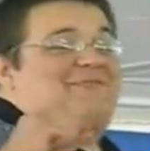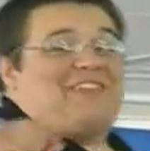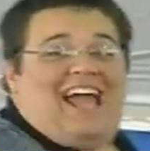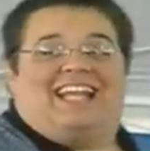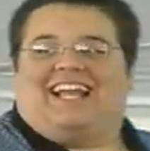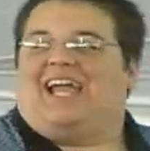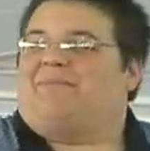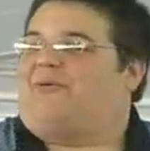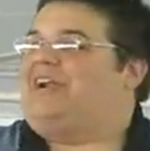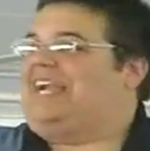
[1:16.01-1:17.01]
If
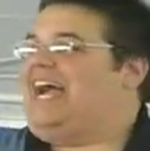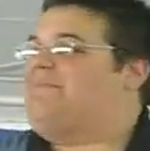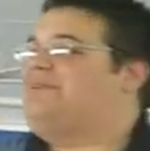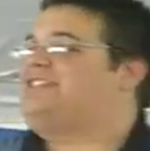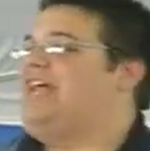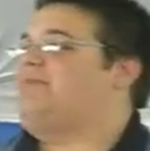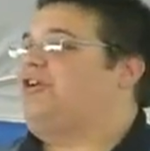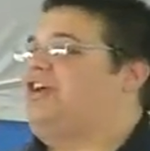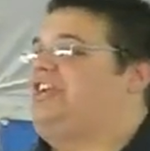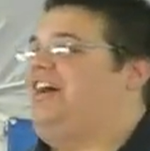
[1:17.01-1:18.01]

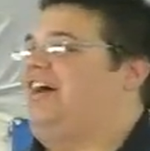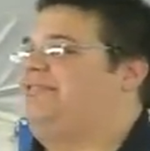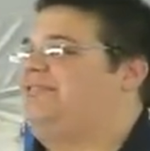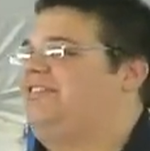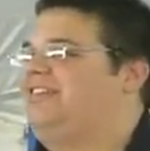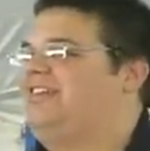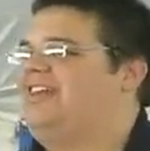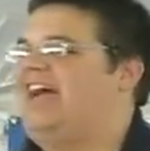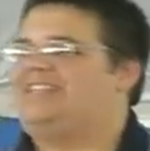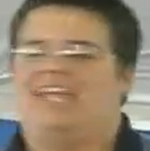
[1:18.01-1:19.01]
99.9% were good enough,
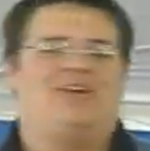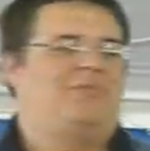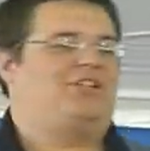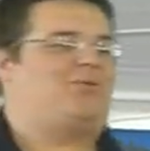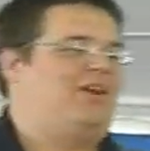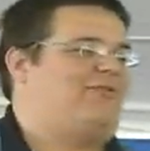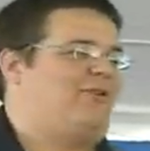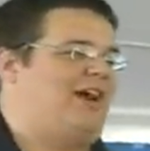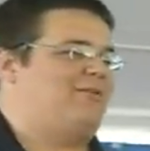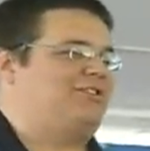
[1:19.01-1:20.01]
a day would be
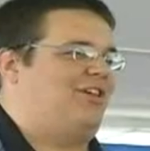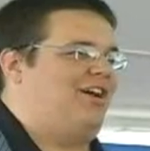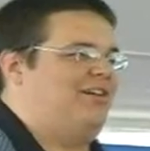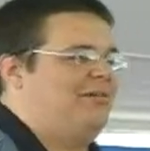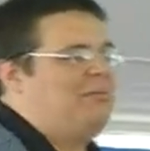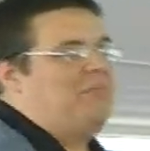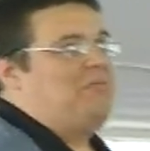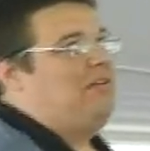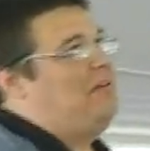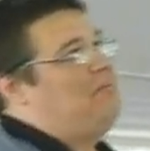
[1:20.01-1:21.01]
24 hours long,
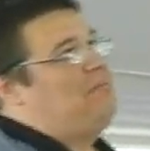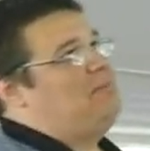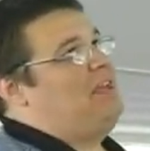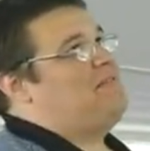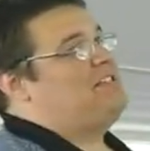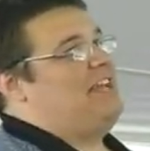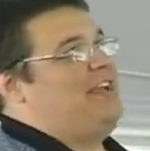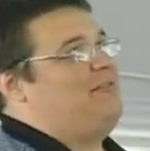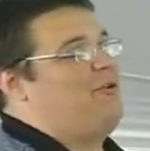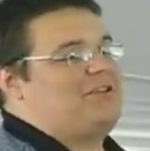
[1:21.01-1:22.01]
give or
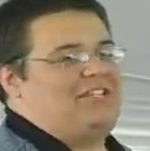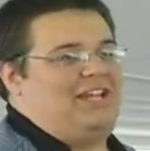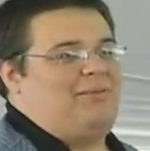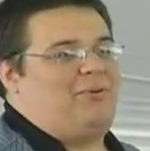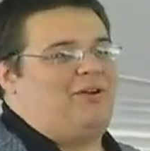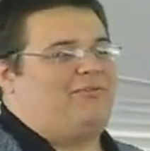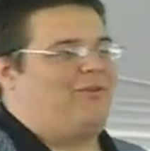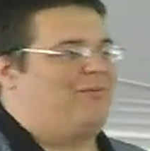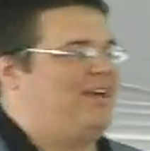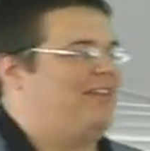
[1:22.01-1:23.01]
take
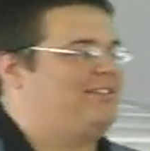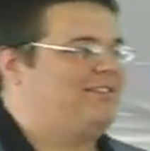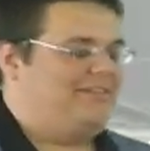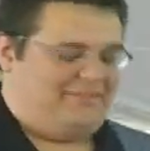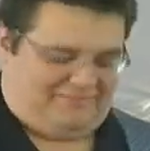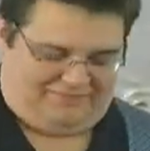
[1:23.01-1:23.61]
14.4 minutes.